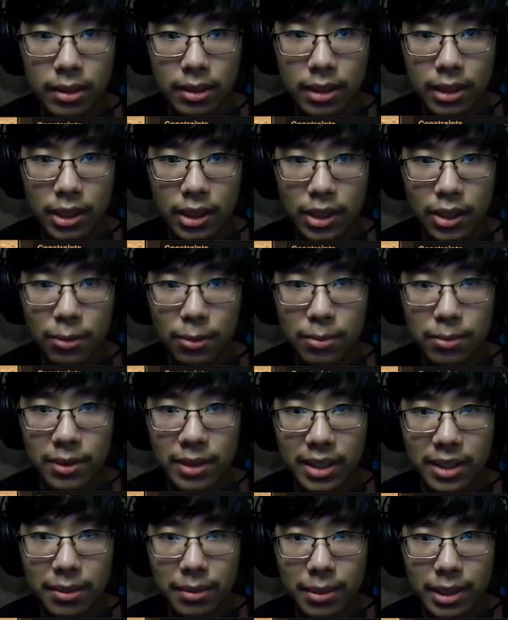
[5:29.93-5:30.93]
Oh,
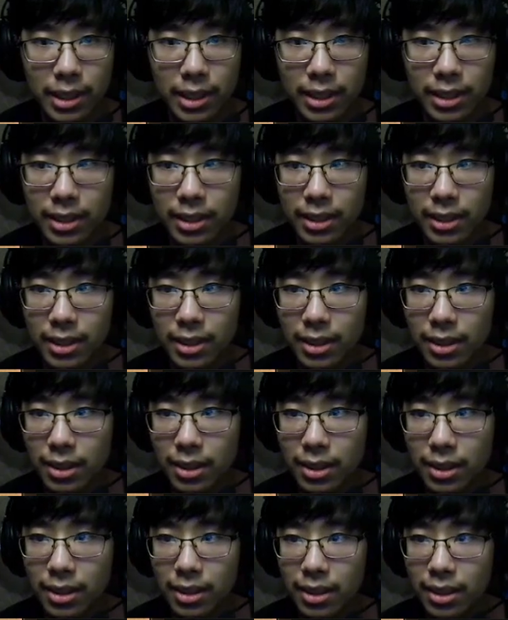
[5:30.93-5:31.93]
never mind.
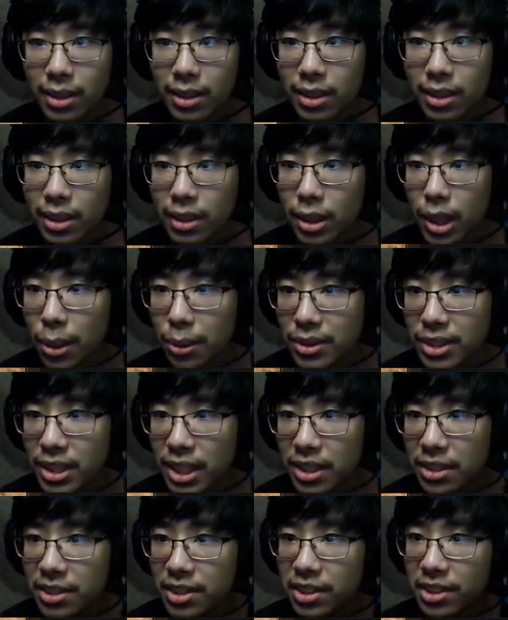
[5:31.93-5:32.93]
What was
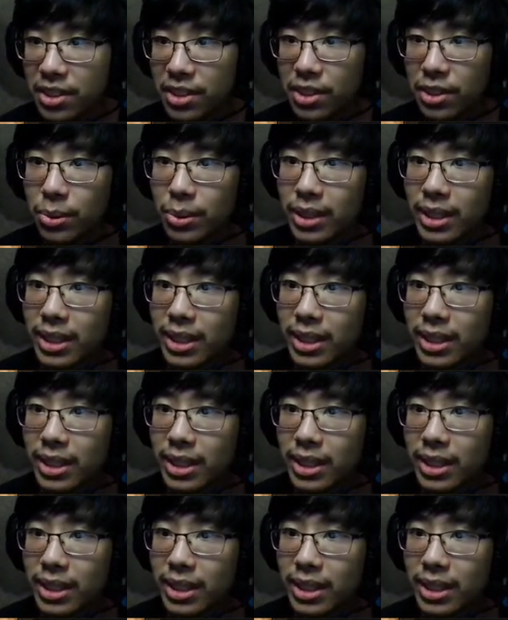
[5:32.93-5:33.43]
I gonna do?